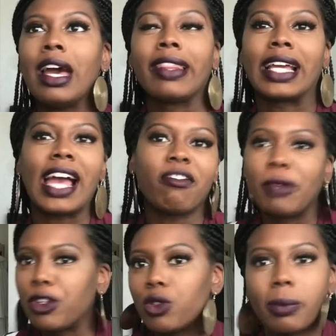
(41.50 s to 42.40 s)
I've
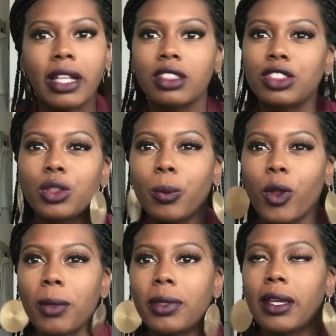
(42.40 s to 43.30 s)
been new about this
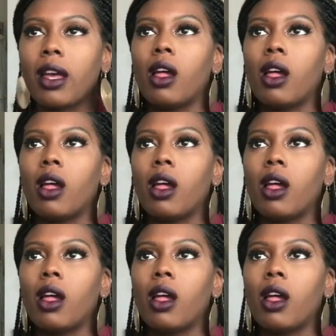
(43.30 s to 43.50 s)
deployment.